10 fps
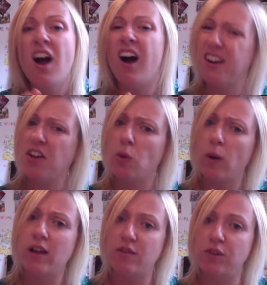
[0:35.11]
I know
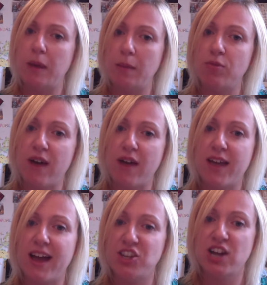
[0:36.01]
quite a few people found
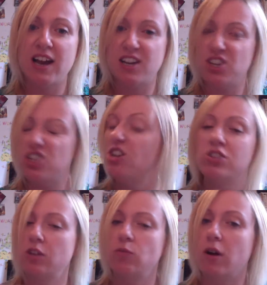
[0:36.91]
that a challenge.
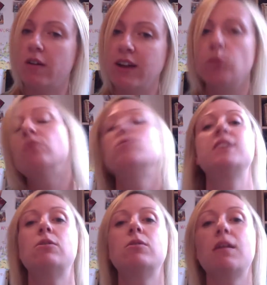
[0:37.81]
Don't worry, we'll
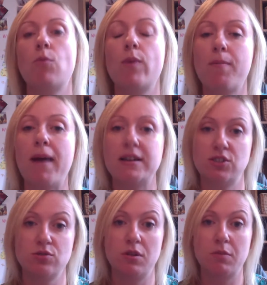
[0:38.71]
deal with it when we're back to
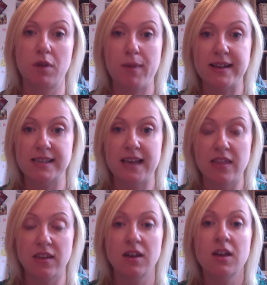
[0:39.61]
school and we're back
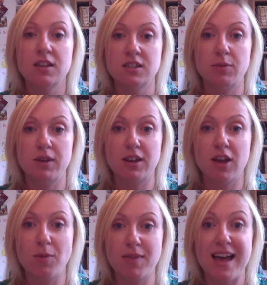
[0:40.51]
together so we can
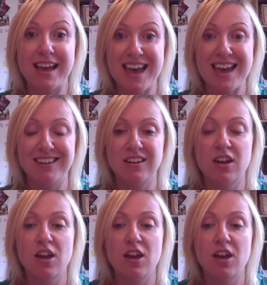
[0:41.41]
cope with that again.